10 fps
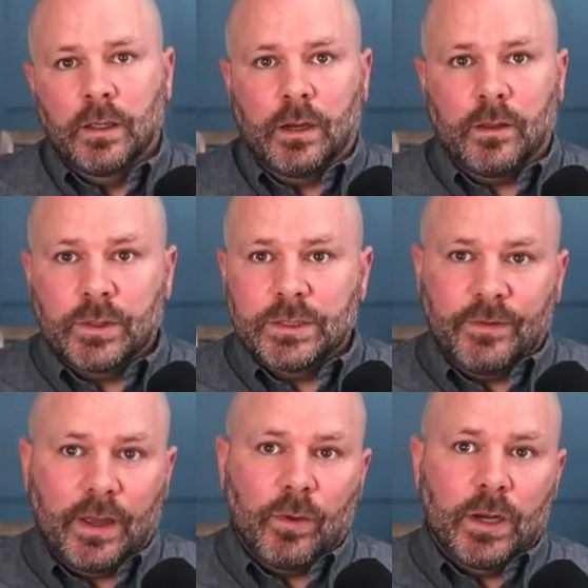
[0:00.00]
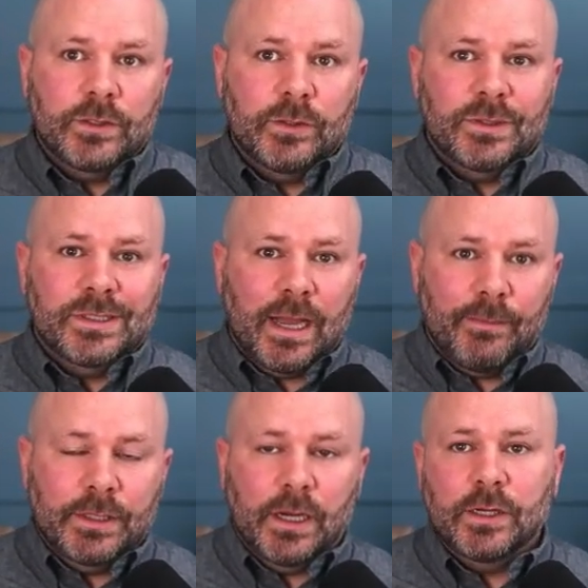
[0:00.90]
In other words, if I wanted to
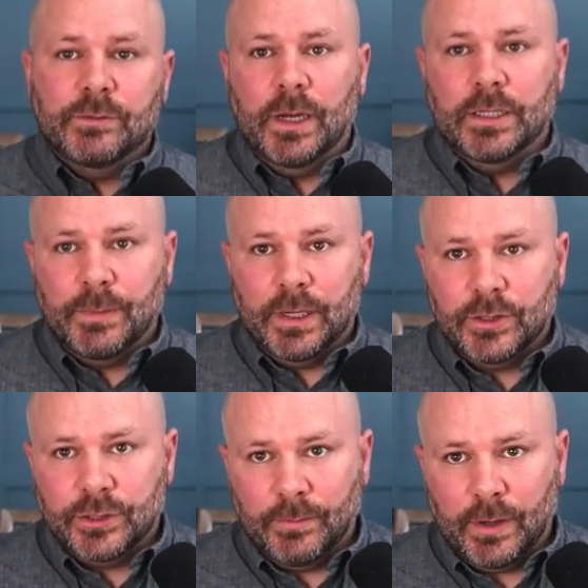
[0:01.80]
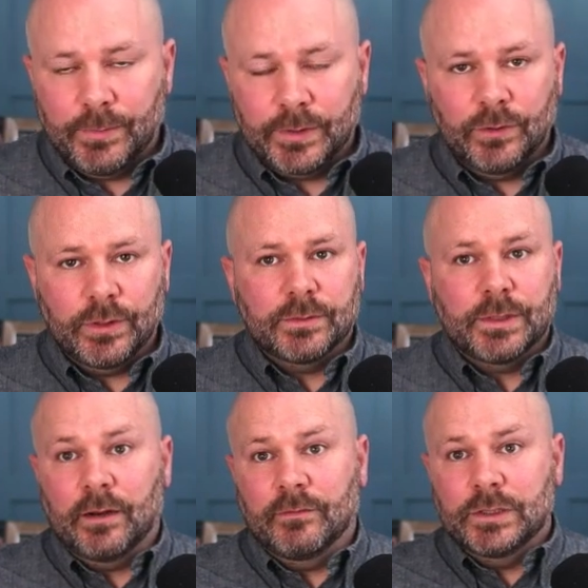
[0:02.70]
sabotage my sponsorship opportunity,
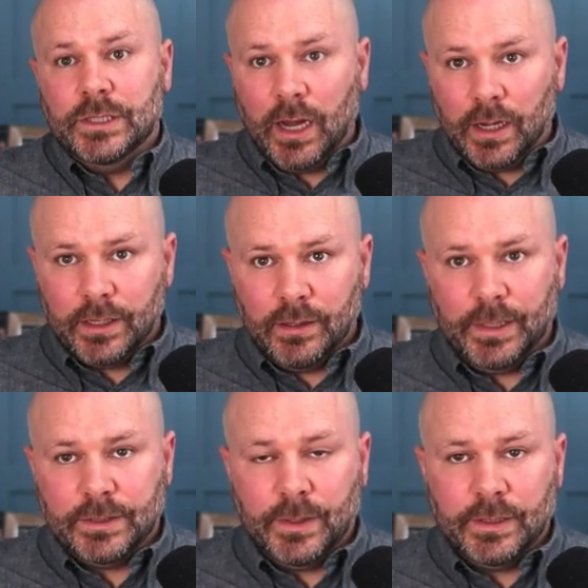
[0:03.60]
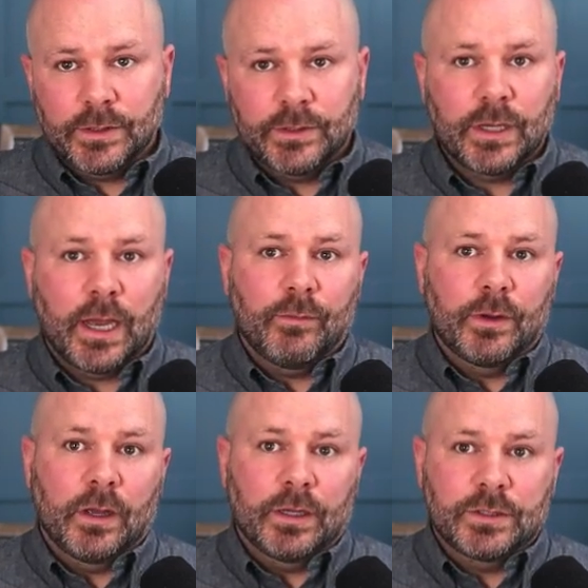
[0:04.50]
instead of talking to my sponsors, I
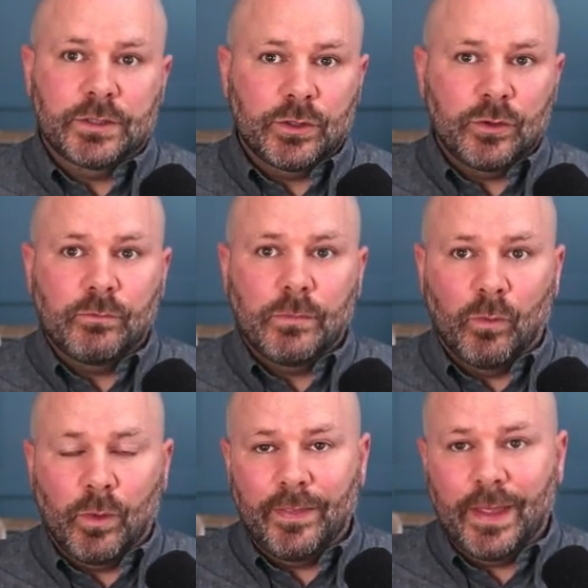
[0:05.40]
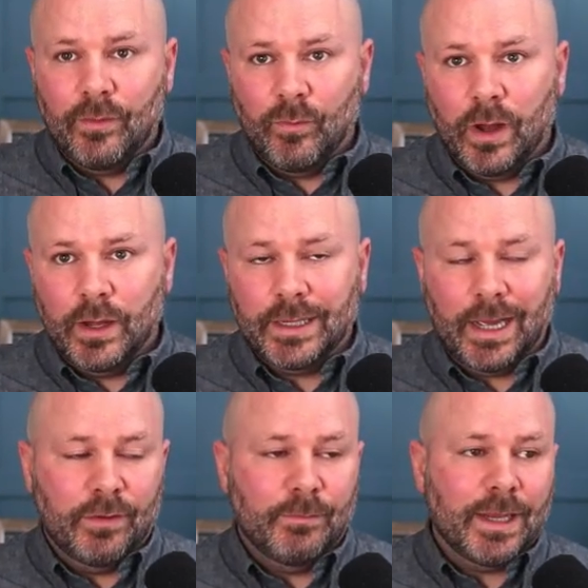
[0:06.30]
would assume what they want.
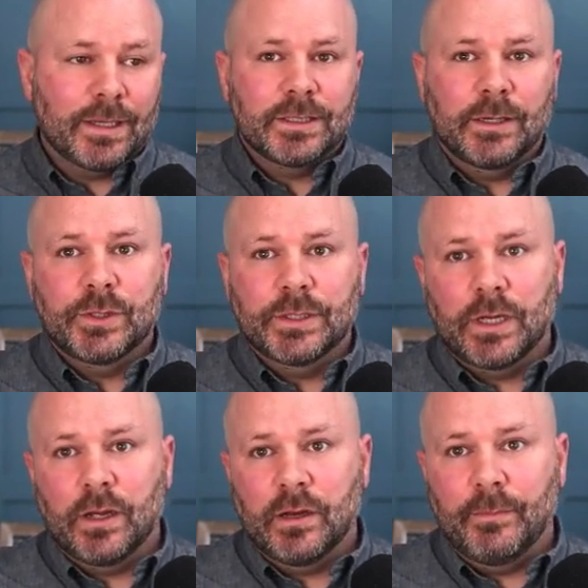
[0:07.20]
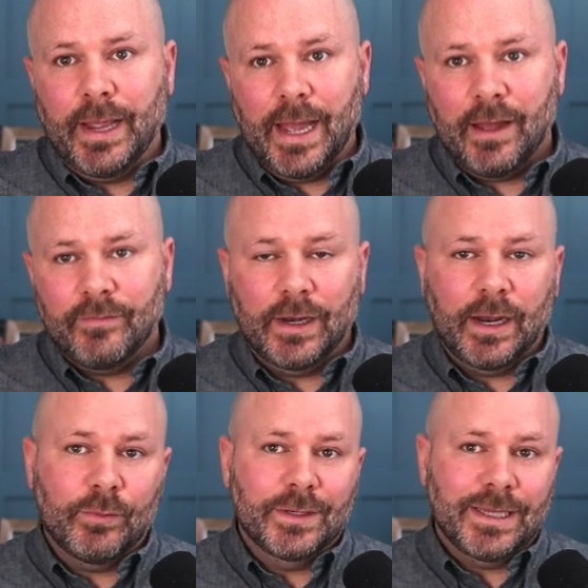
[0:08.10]
I would make assumptions on their behalf and
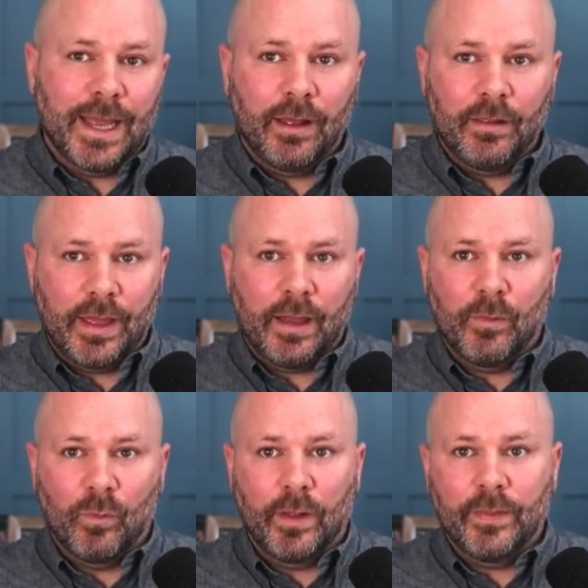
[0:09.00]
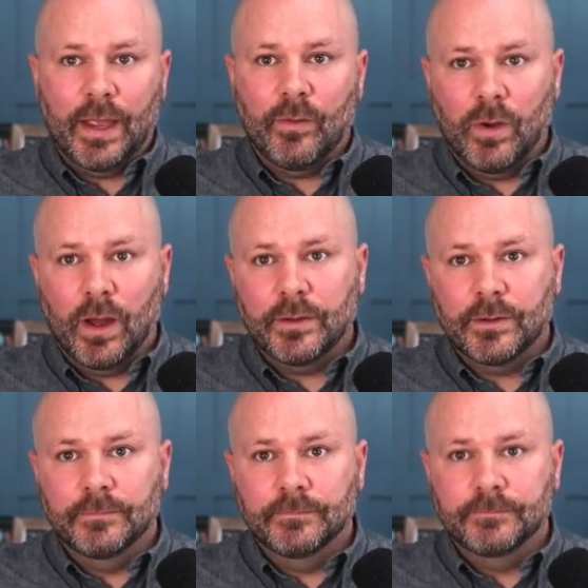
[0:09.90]
I would tell them what they want.